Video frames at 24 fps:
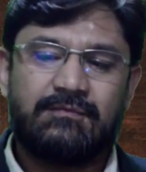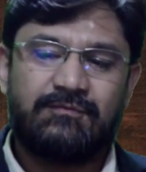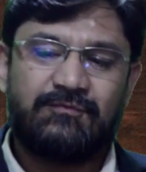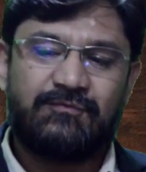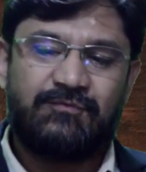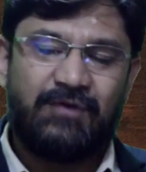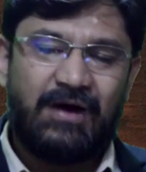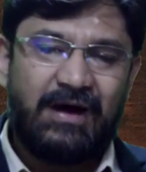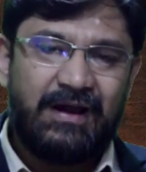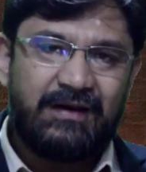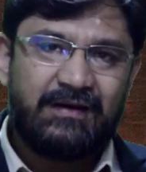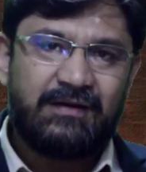
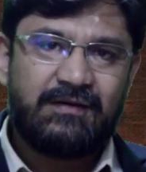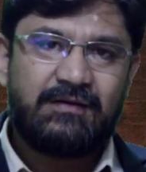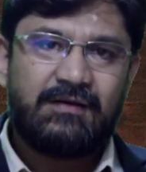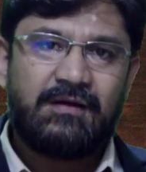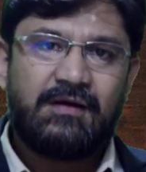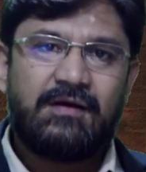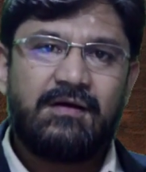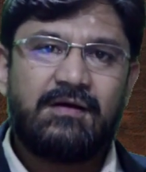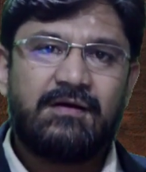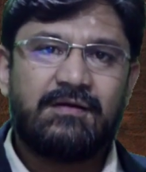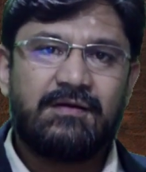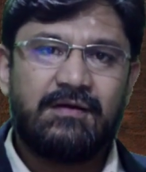One
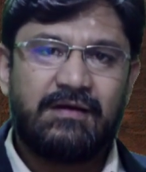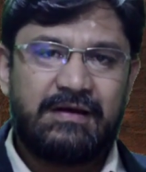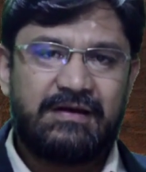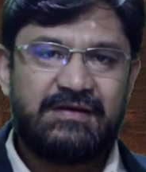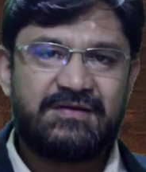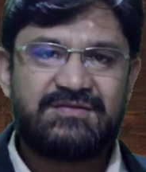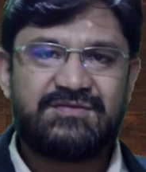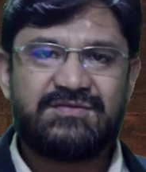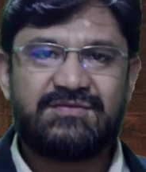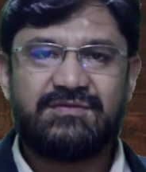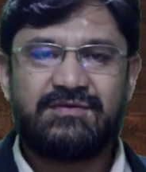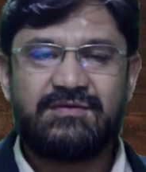
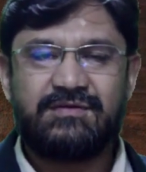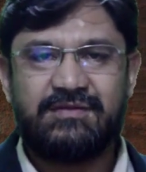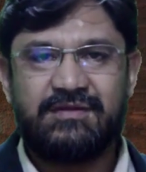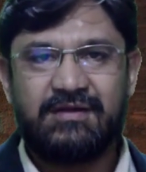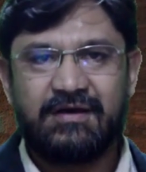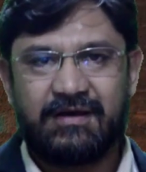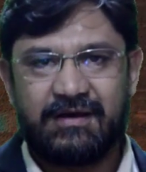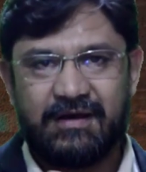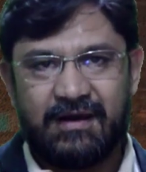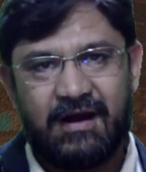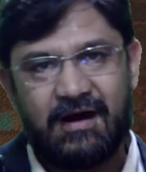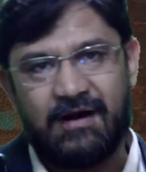is the
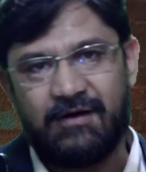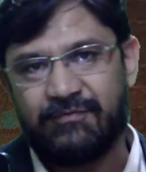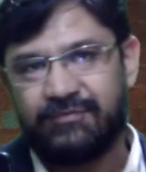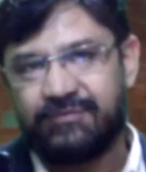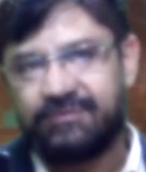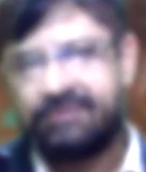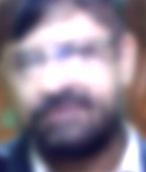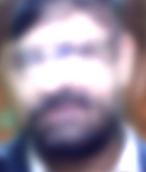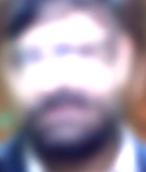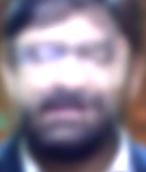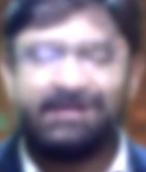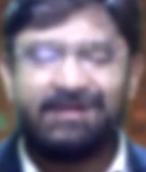
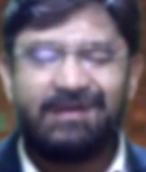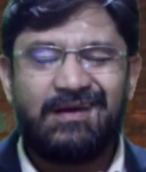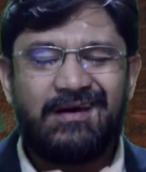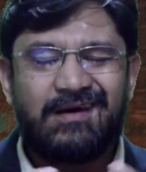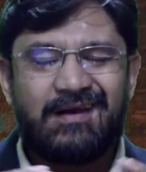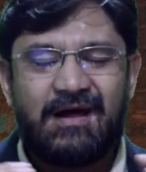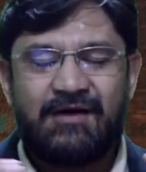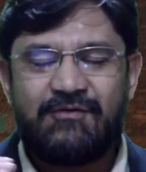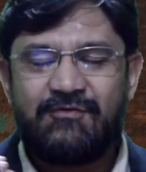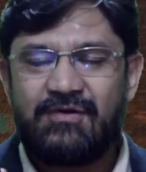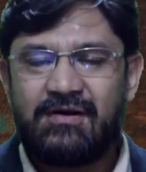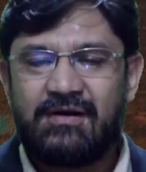graphs. Here
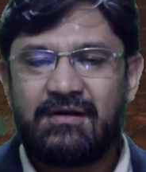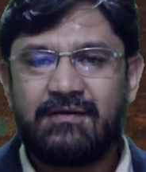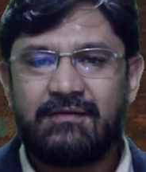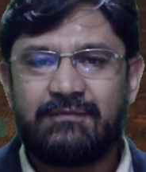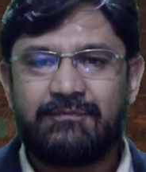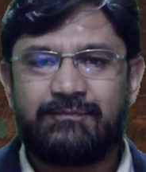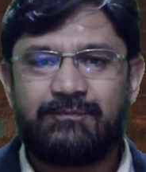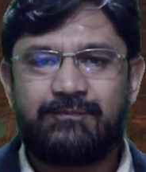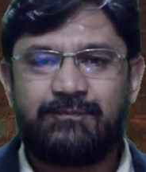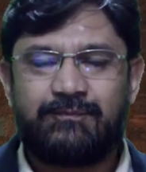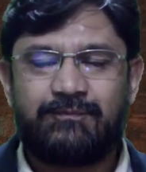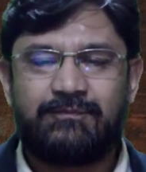I
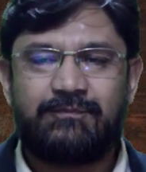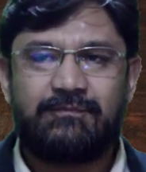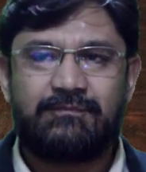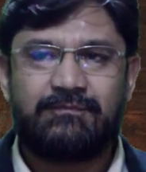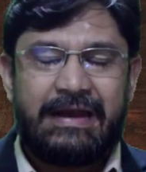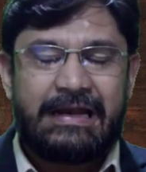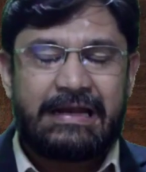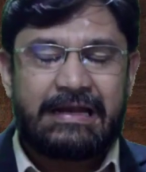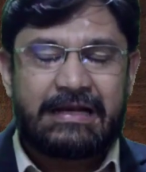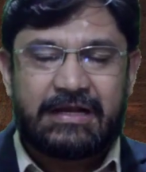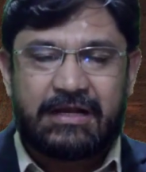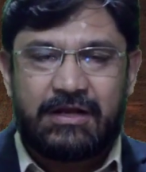will
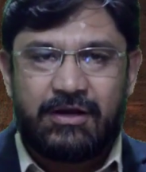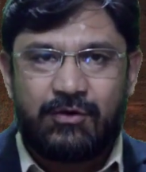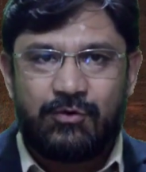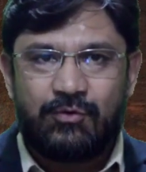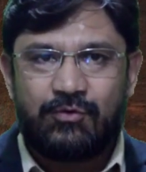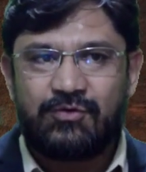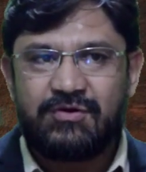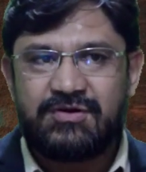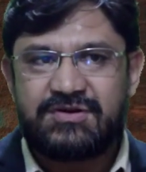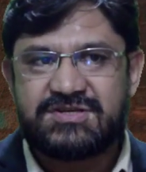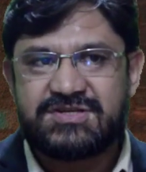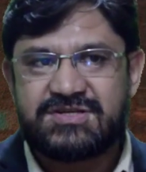
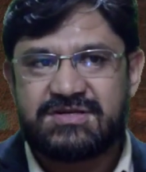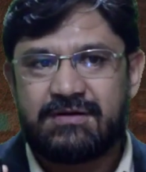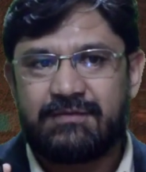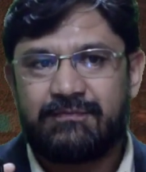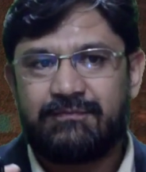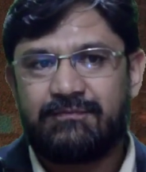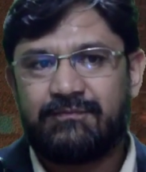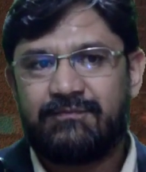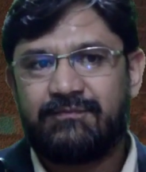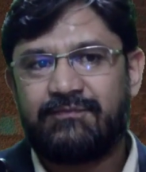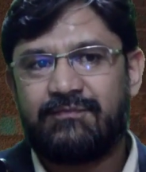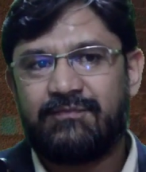include
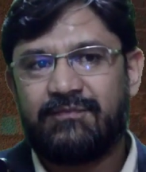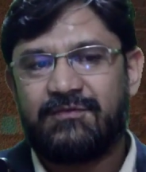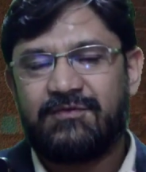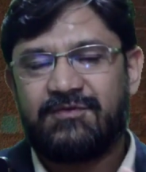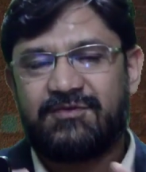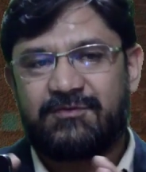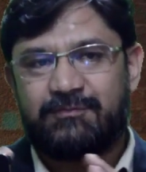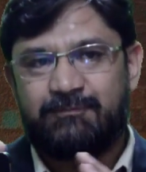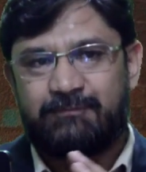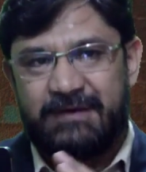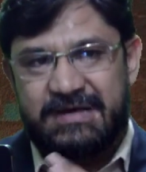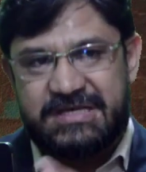some
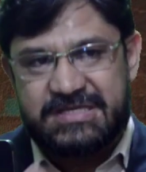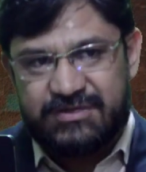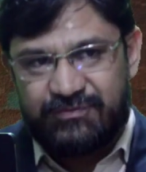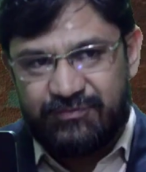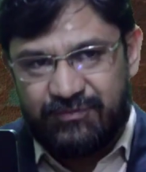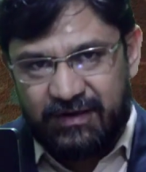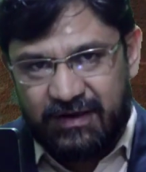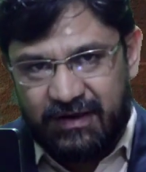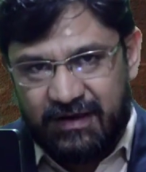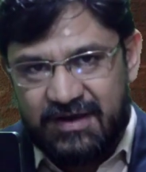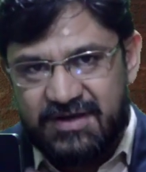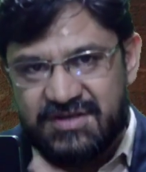
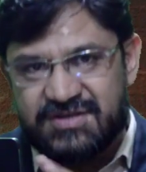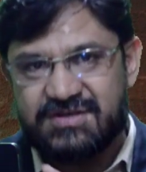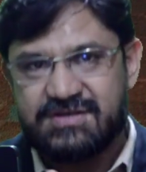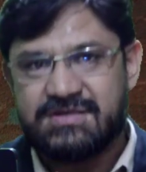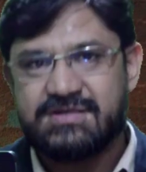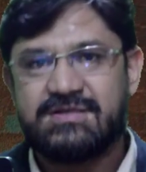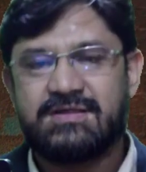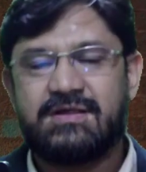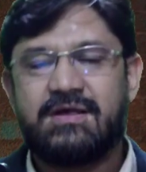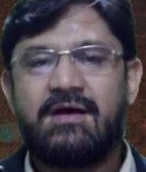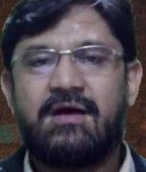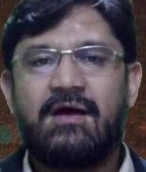
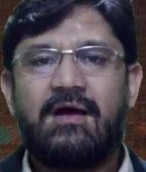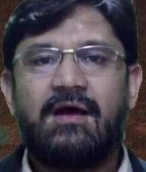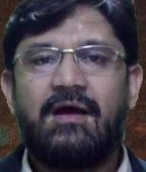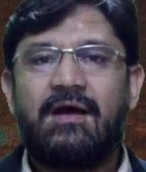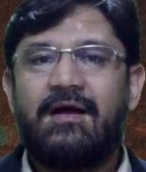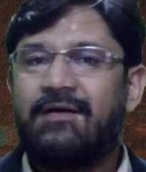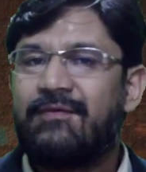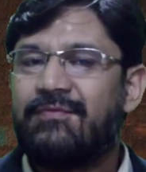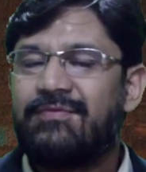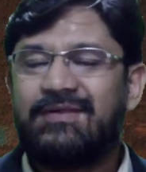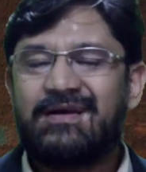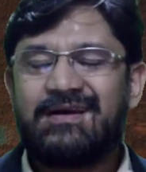specification
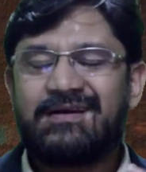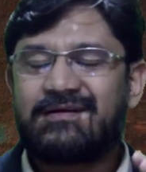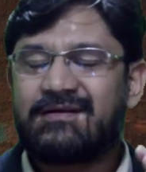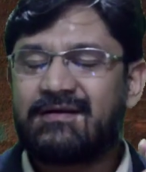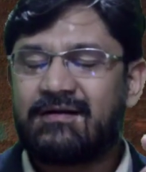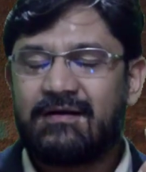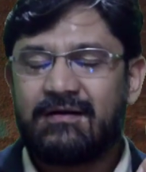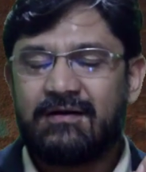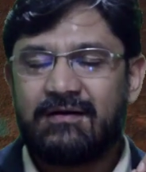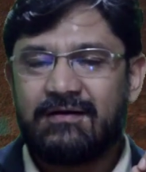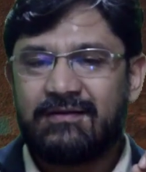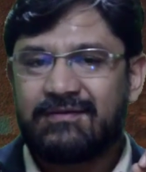
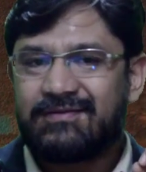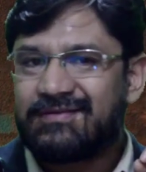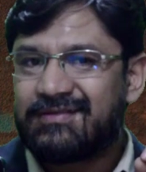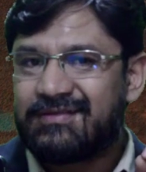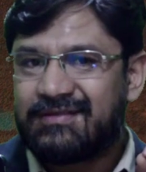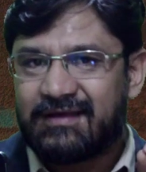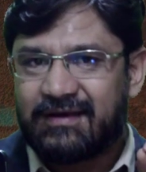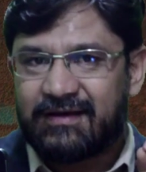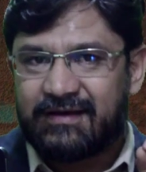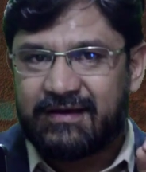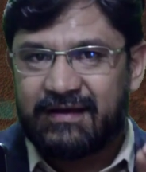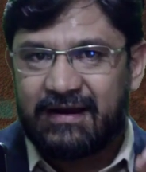that
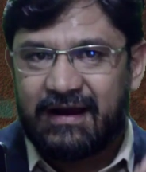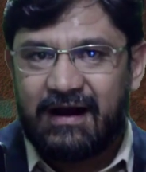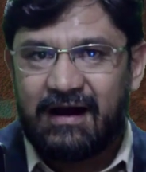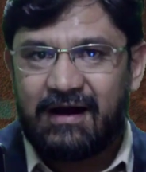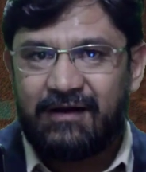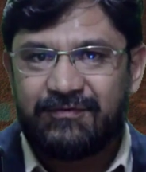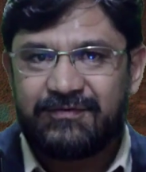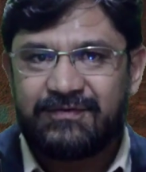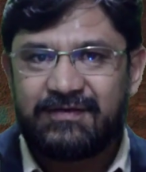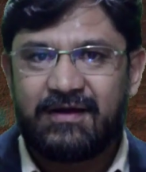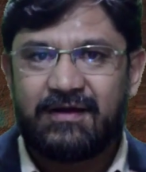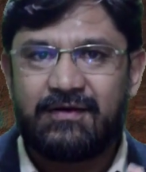the
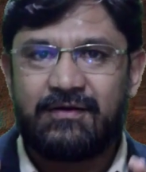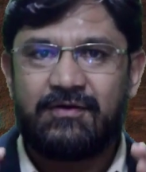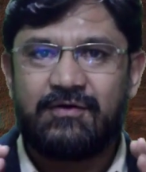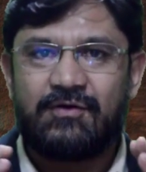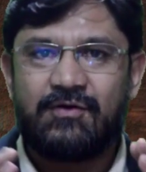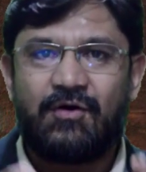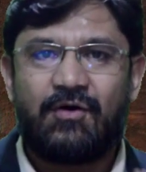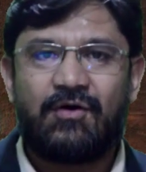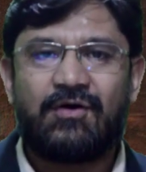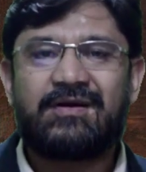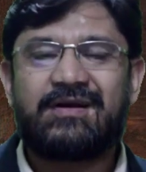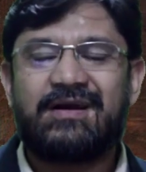graphs are
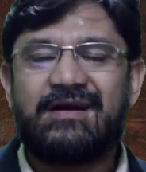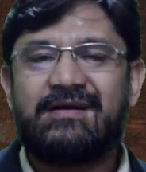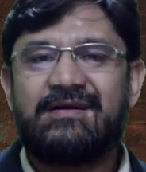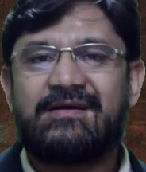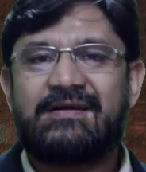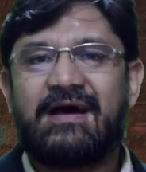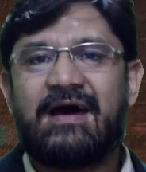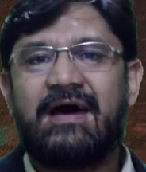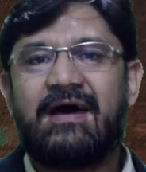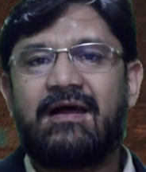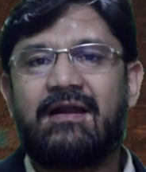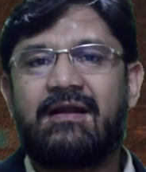not
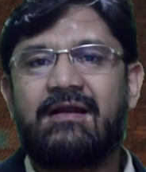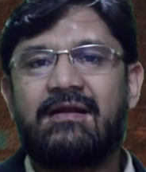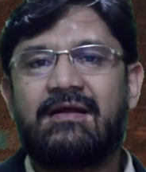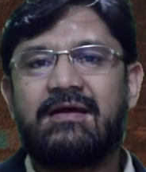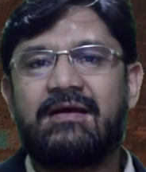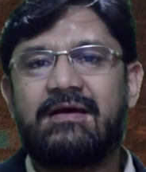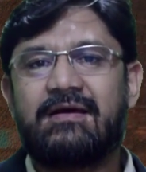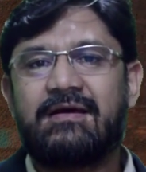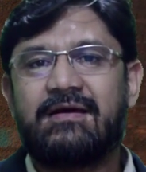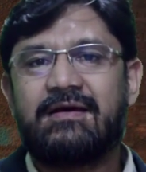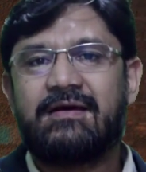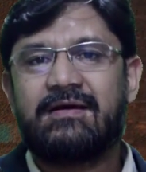
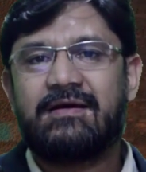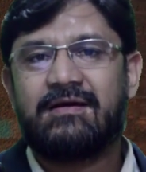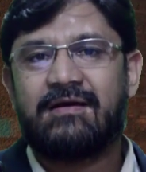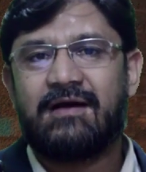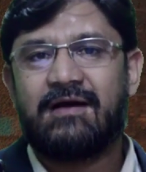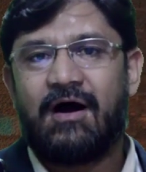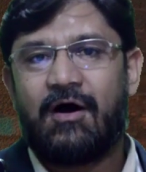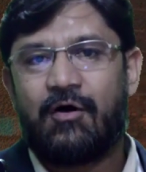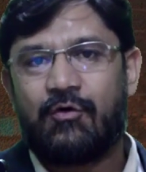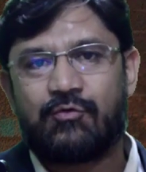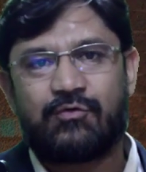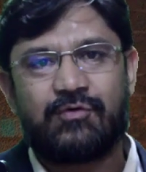entirely
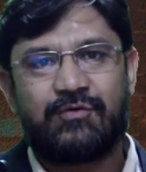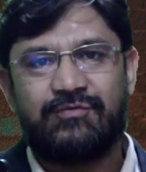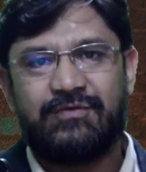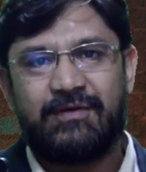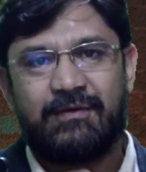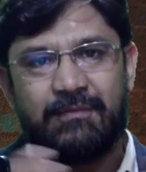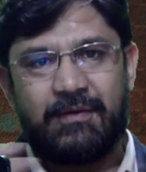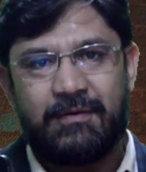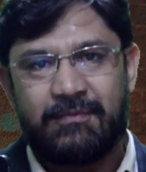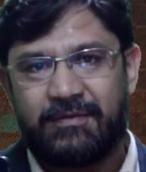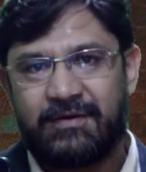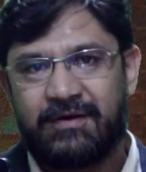out of the
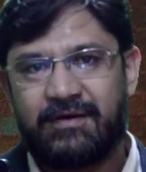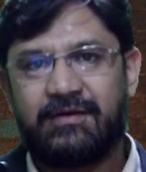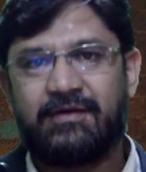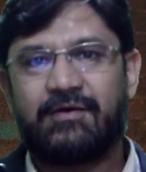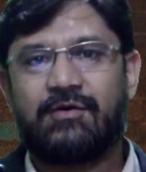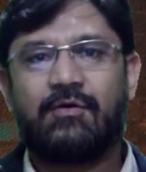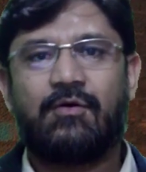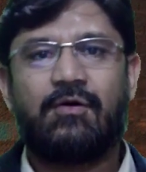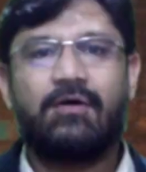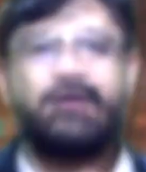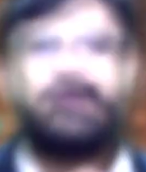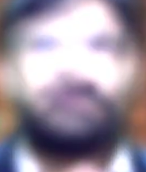memory
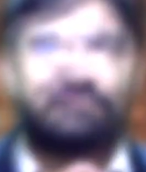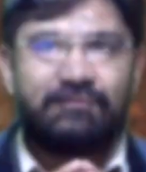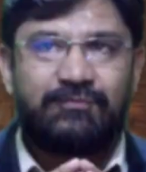recall.